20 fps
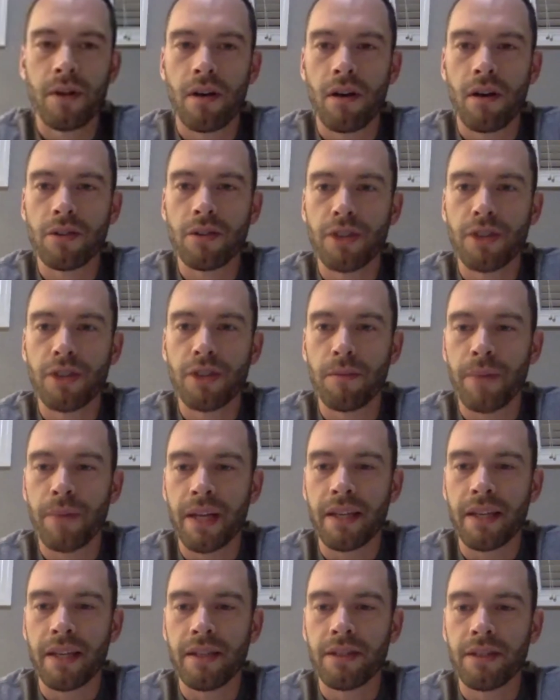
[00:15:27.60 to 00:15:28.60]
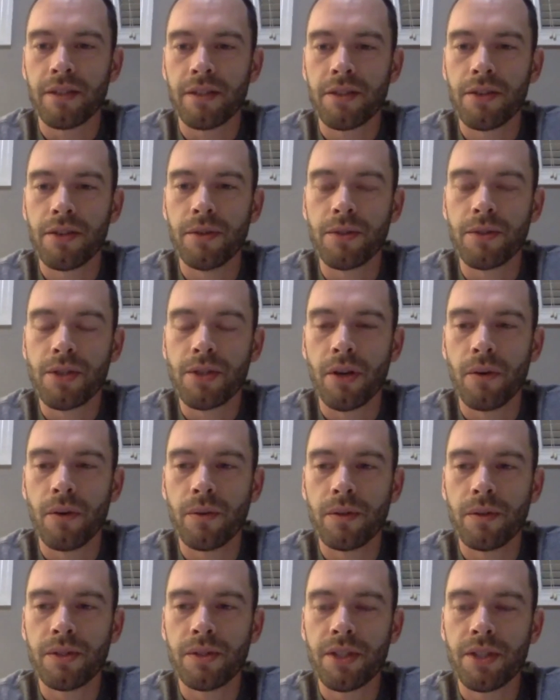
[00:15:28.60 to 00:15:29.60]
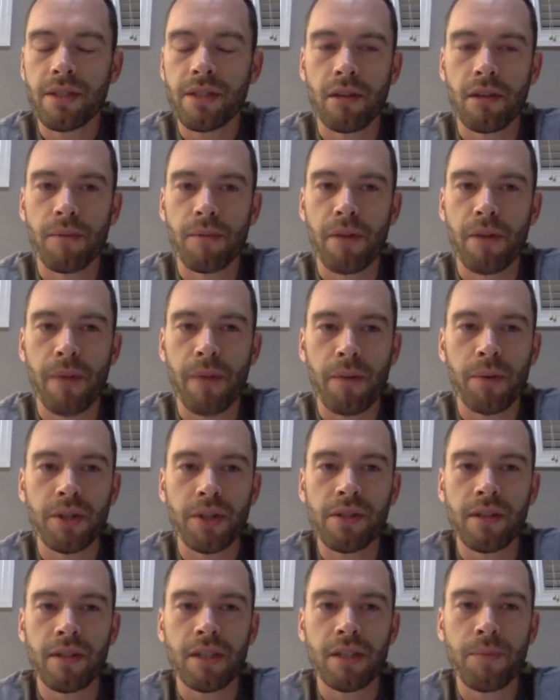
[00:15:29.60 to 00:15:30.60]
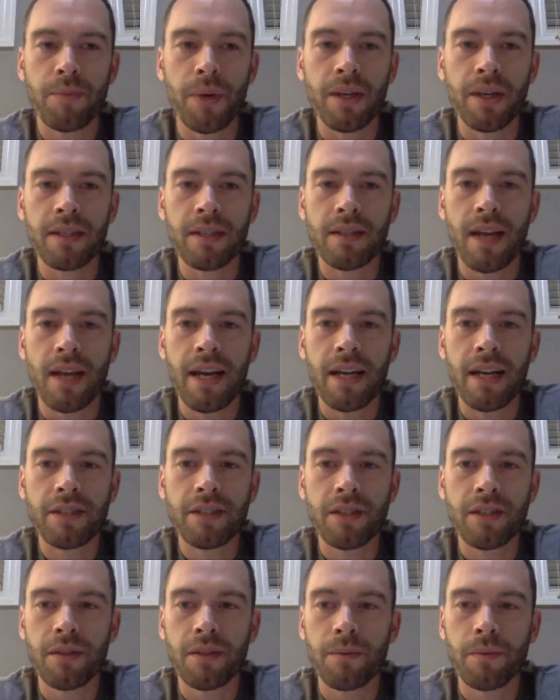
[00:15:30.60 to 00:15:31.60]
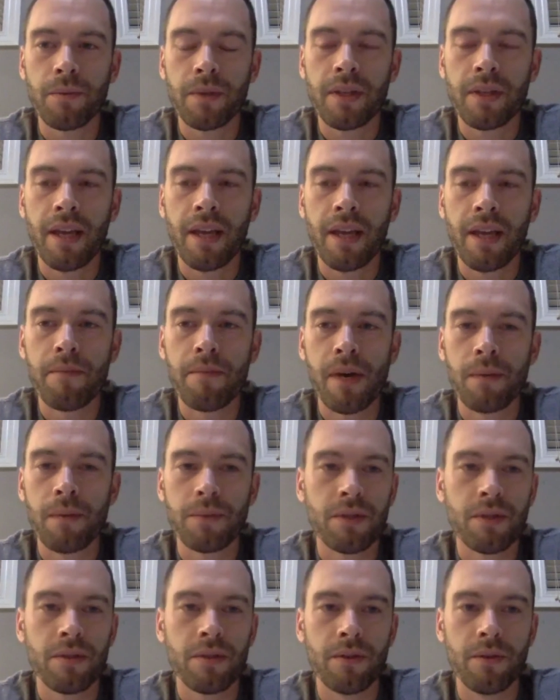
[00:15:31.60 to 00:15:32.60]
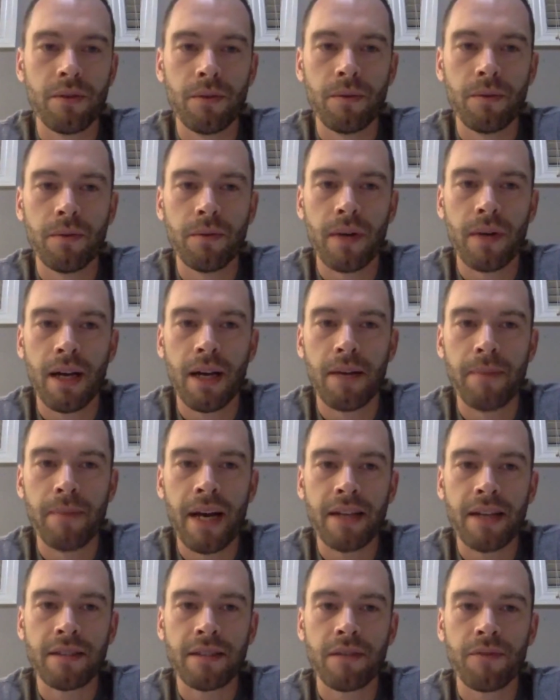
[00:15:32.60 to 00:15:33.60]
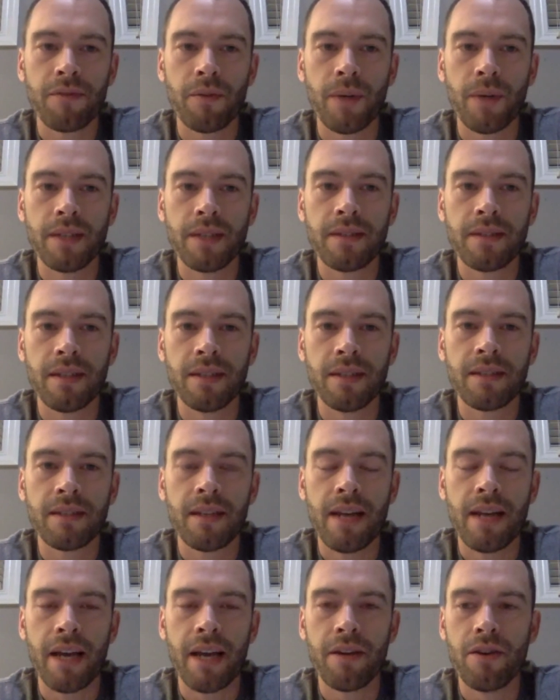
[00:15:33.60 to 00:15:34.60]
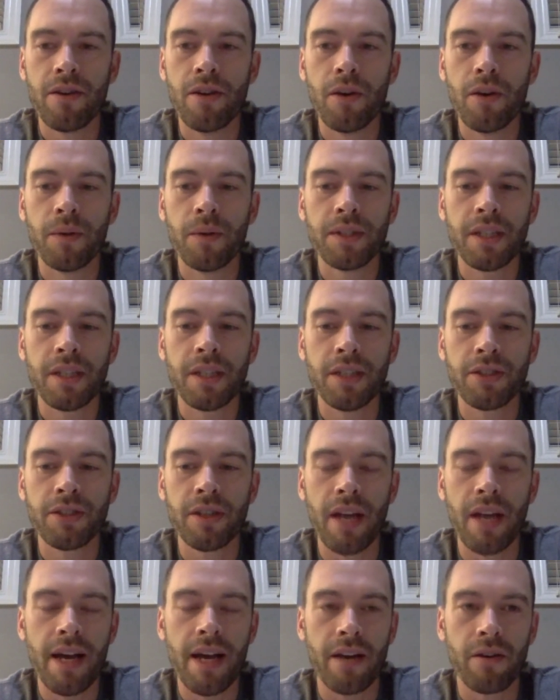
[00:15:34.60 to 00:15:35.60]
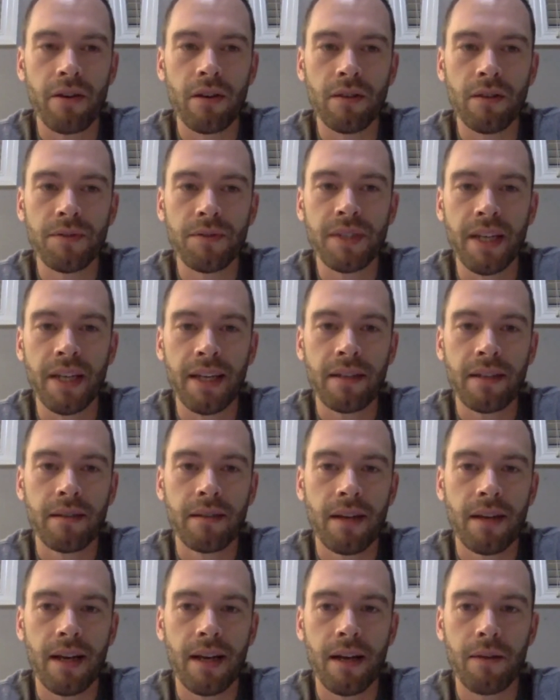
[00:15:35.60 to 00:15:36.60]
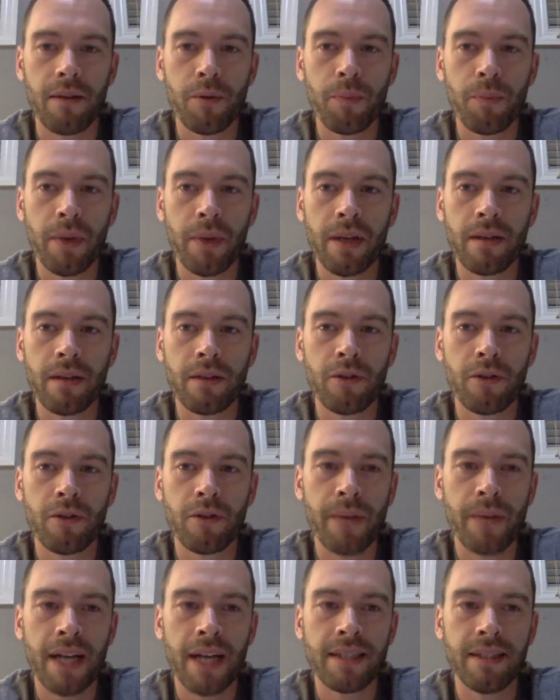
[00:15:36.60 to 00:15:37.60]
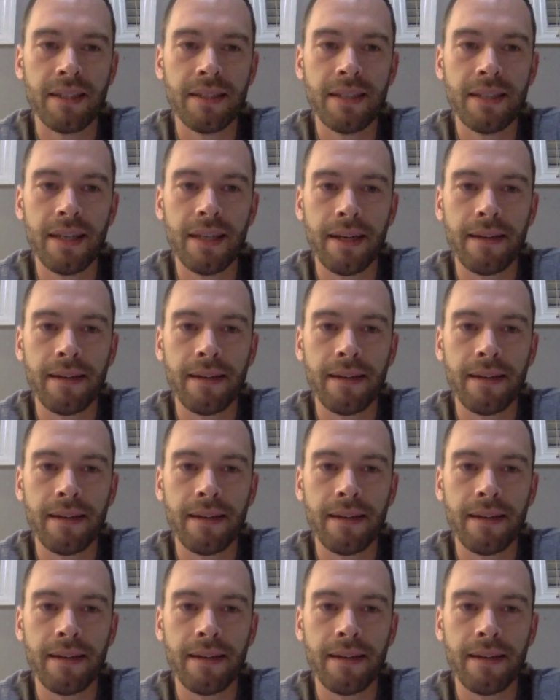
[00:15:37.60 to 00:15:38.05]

jump back in here too. So just a little bit of my personal experience. I actually came up to Madison for residency and had no intention at all of staying. We planned on going back to Indiana.